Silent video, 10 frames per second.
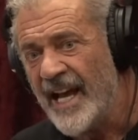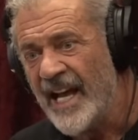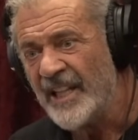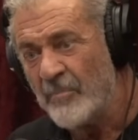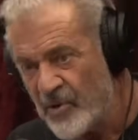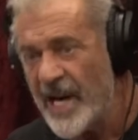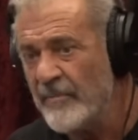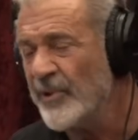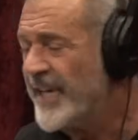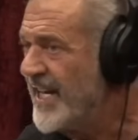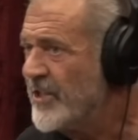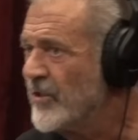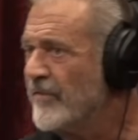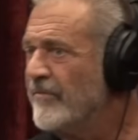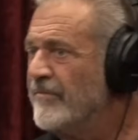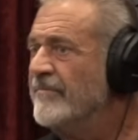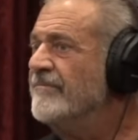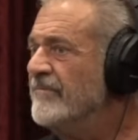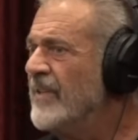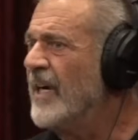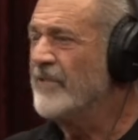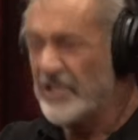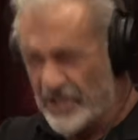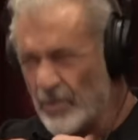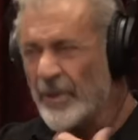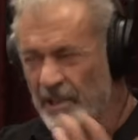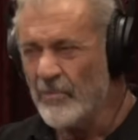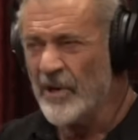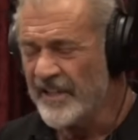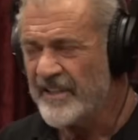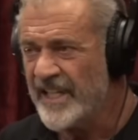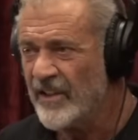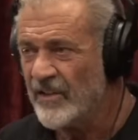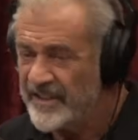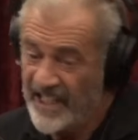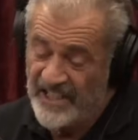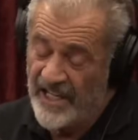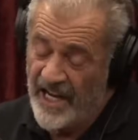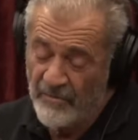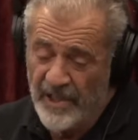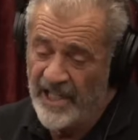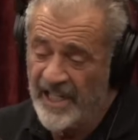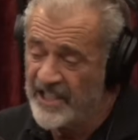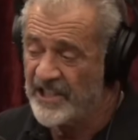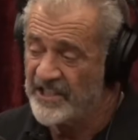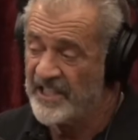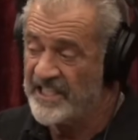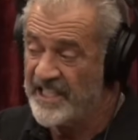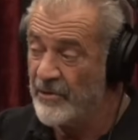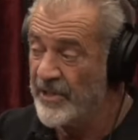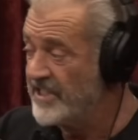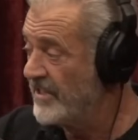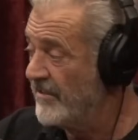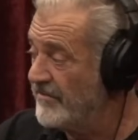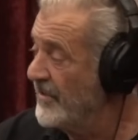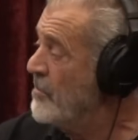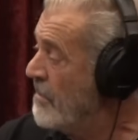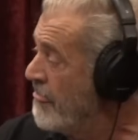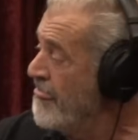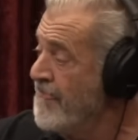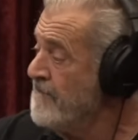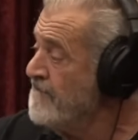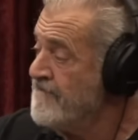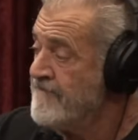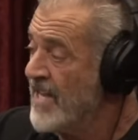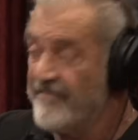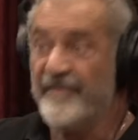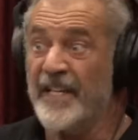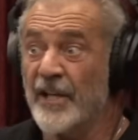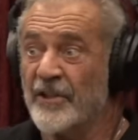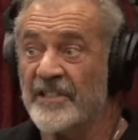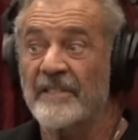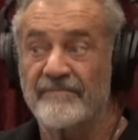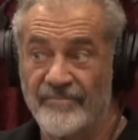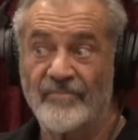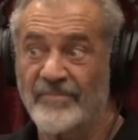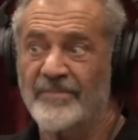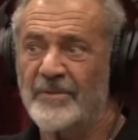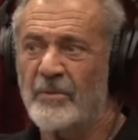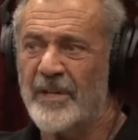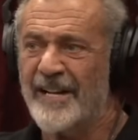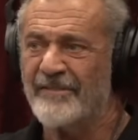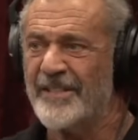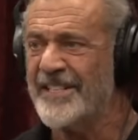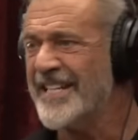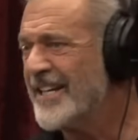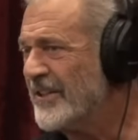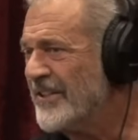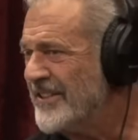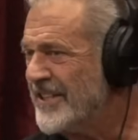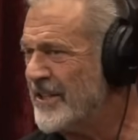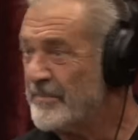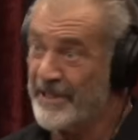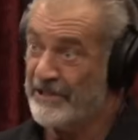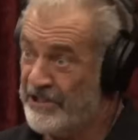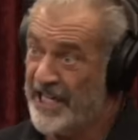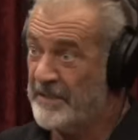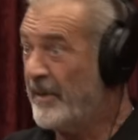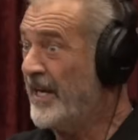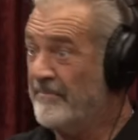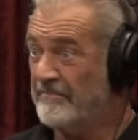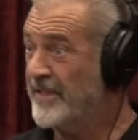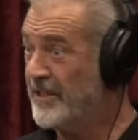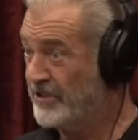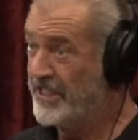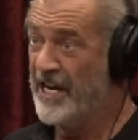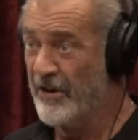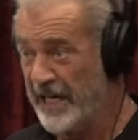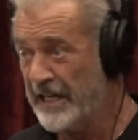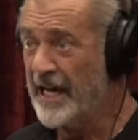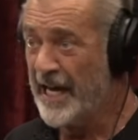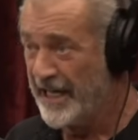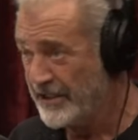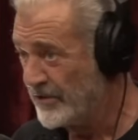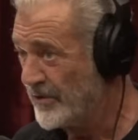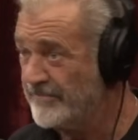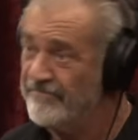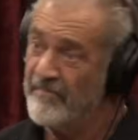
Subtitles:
the primal nature of the story you want to tell. And really, it's just a series of fears, one after the other, you know, being chased by, you know, scary guys, or